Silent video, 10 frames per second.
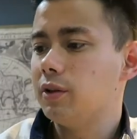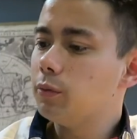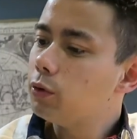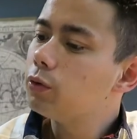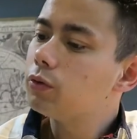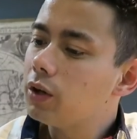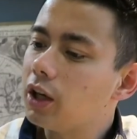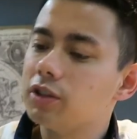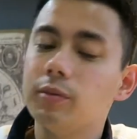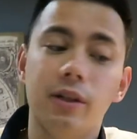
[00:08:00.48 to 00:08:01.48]
and it will
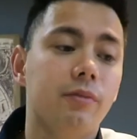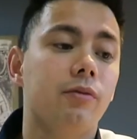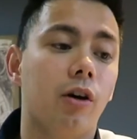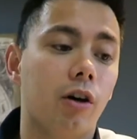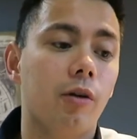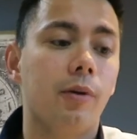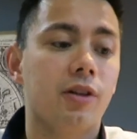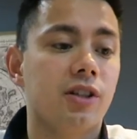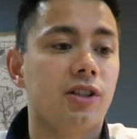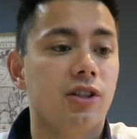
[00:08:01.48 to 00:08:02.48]
last me longer,
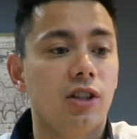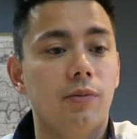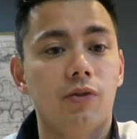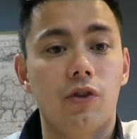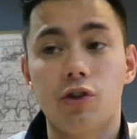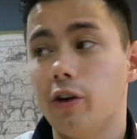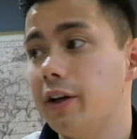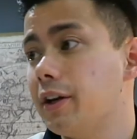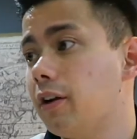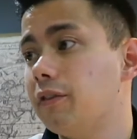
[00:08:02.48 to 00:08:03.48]
but just in terms of the
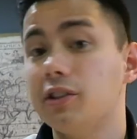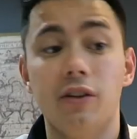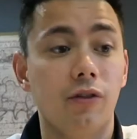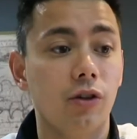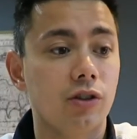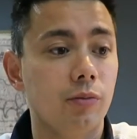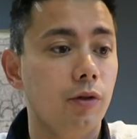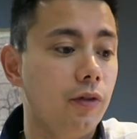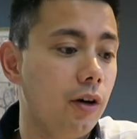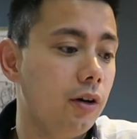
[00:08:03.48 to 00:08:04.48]
trading, obviously I've got to
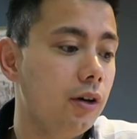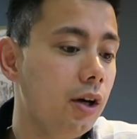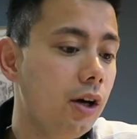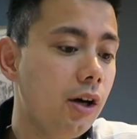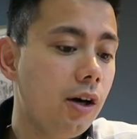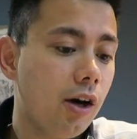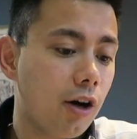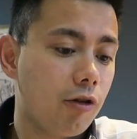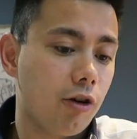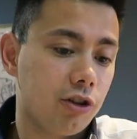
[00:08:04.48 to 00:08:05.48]
move
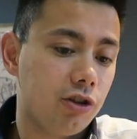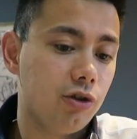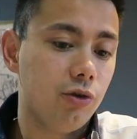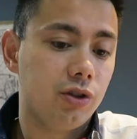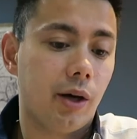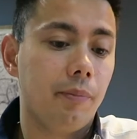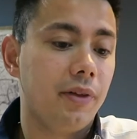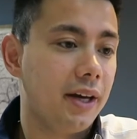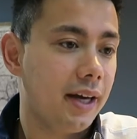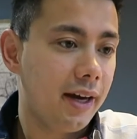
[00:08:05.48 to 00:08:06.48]
across to
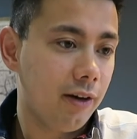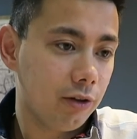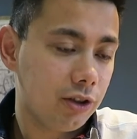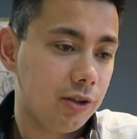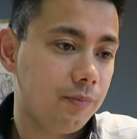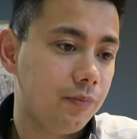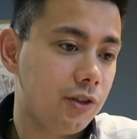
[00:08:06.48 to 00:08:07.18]
something else.